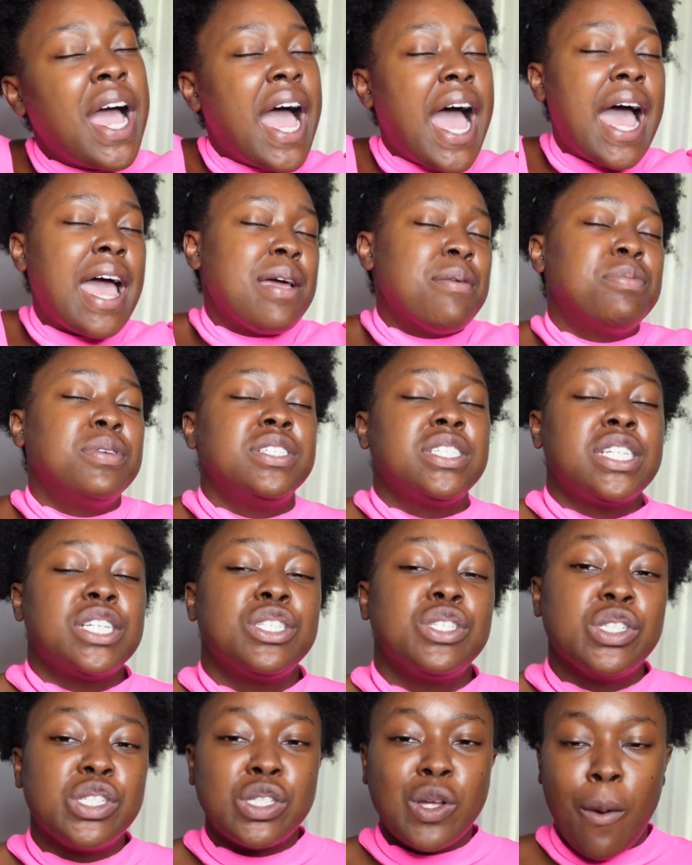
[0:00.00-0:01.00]
I
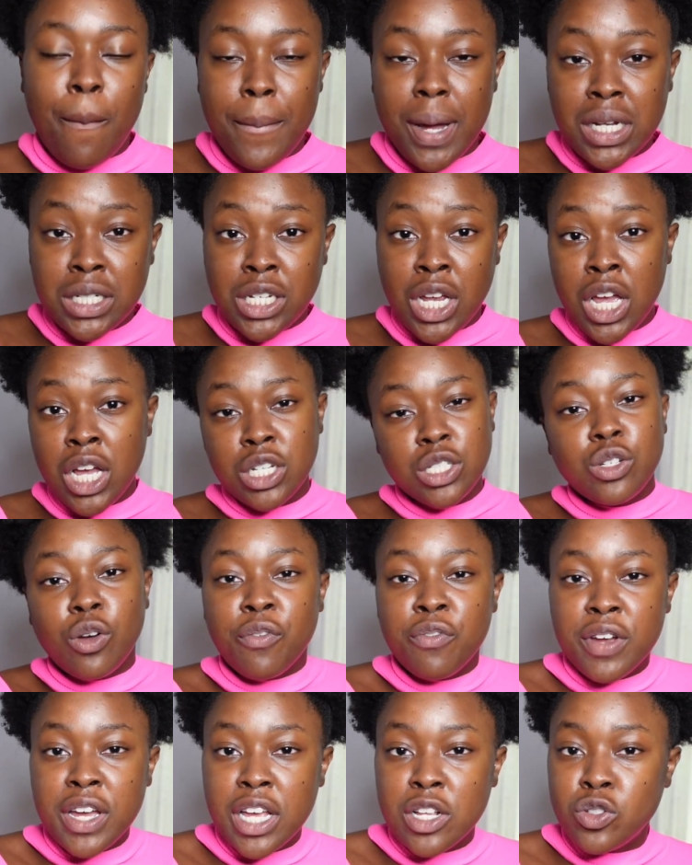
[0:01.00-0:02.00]
appreciate you so much.
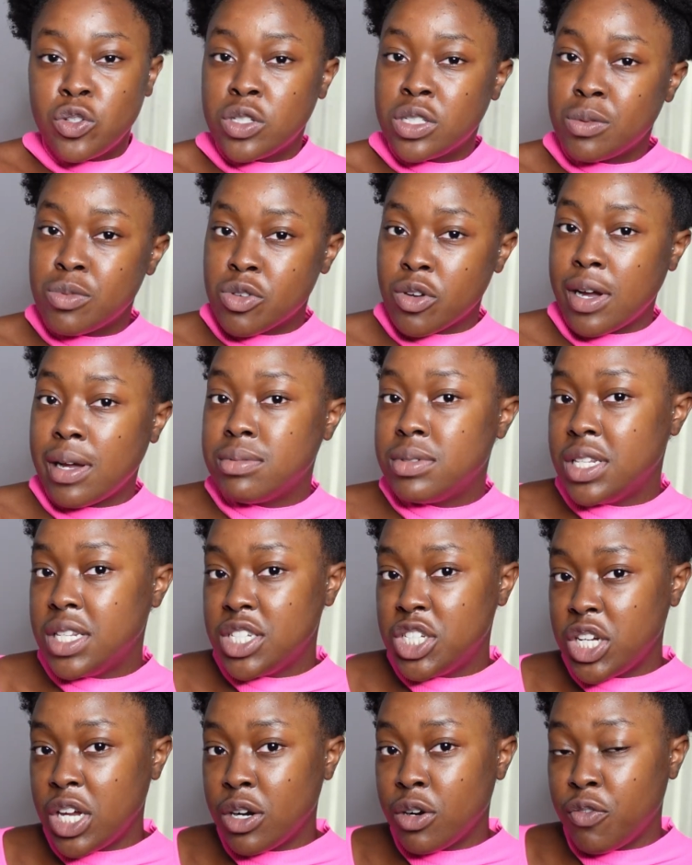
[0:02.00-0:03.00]
Don't forget to subscribe to the
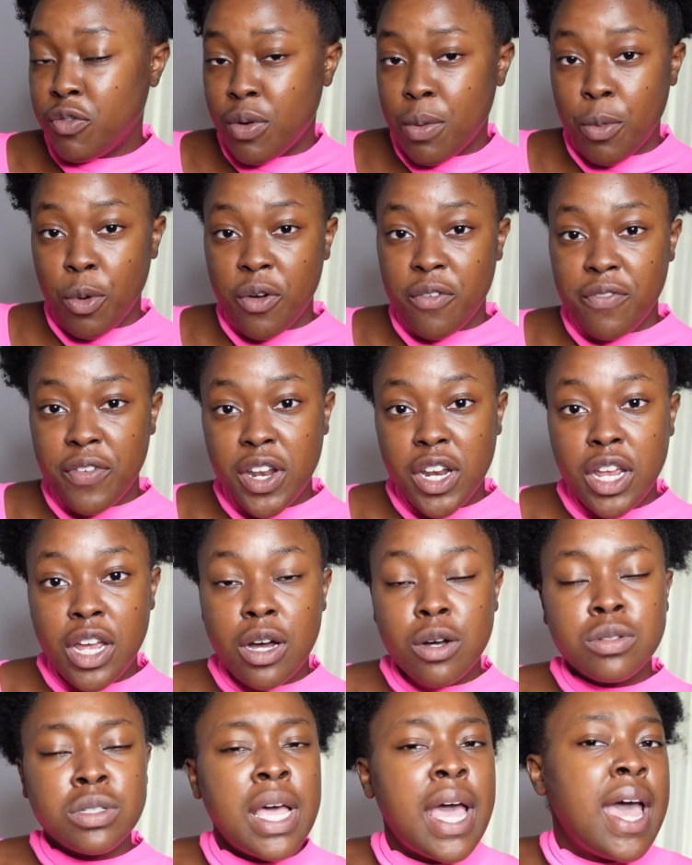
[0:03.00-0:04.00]
channel for more
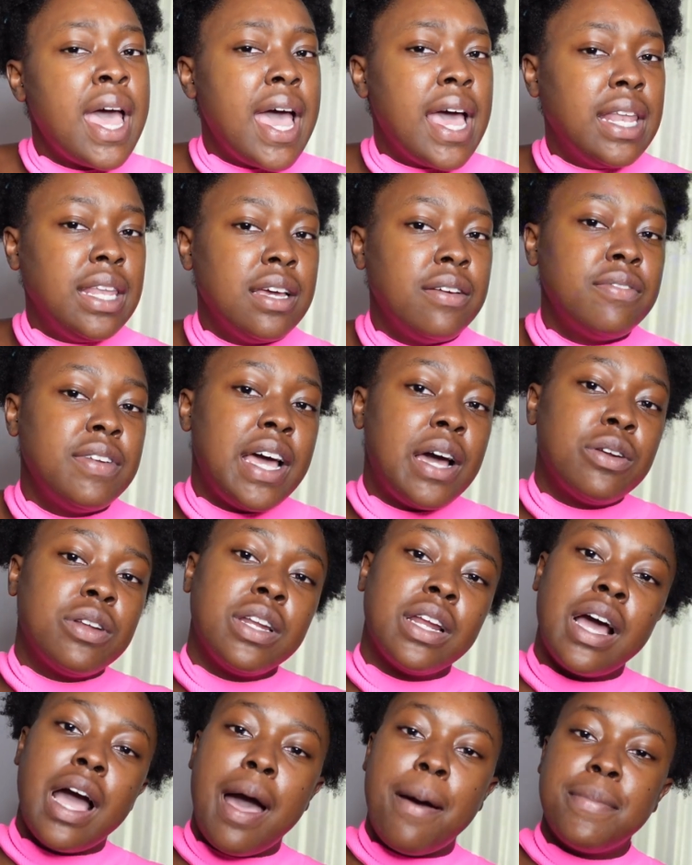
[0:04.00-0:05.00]
videos, and leave down
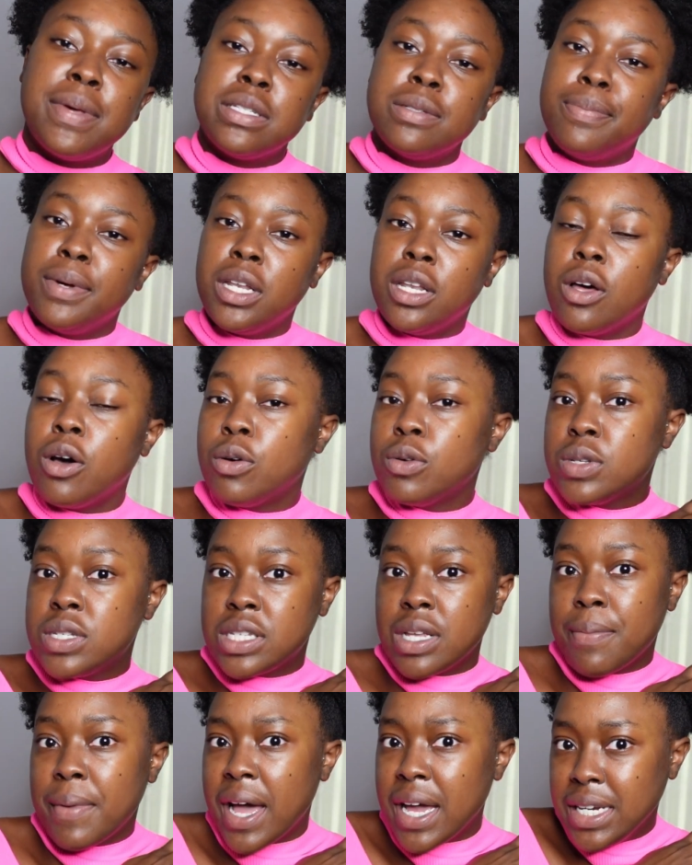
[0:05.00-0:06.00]
in the comments below
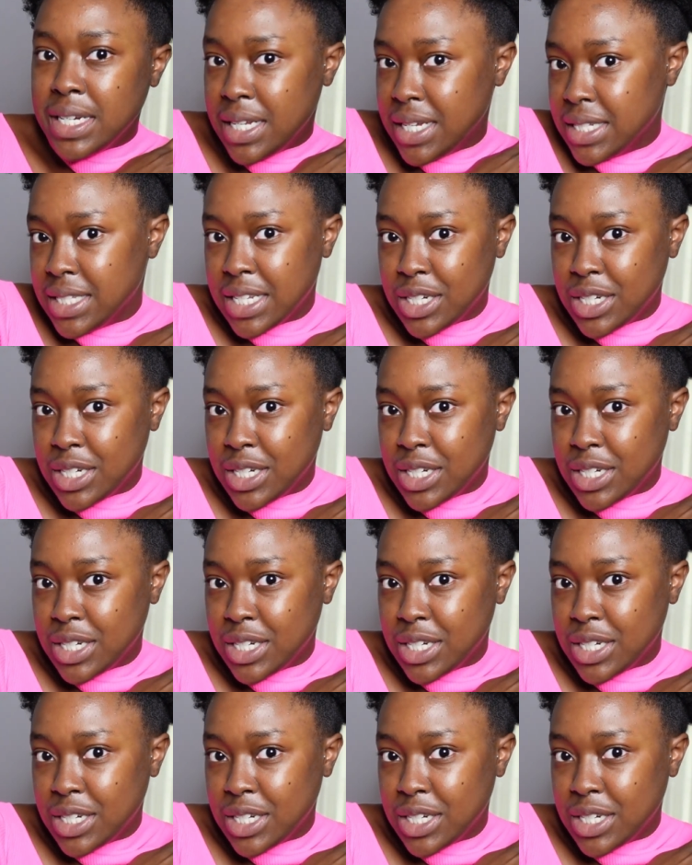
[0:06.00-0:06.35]
some ideas